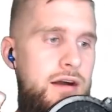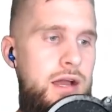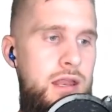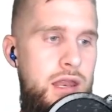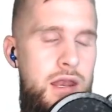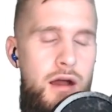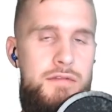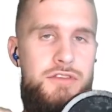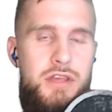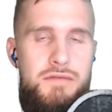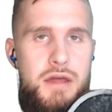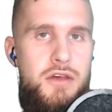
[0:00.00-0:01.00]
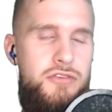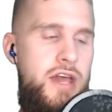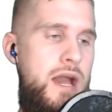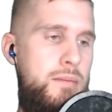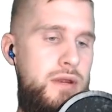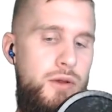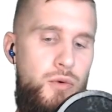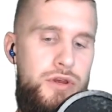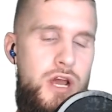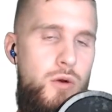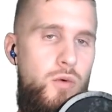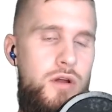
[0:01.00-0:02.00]
and obviously if that does happen, I would
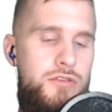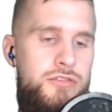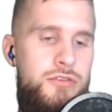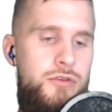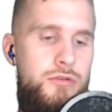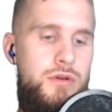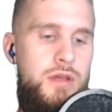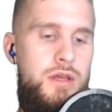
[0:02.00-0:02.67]
not want to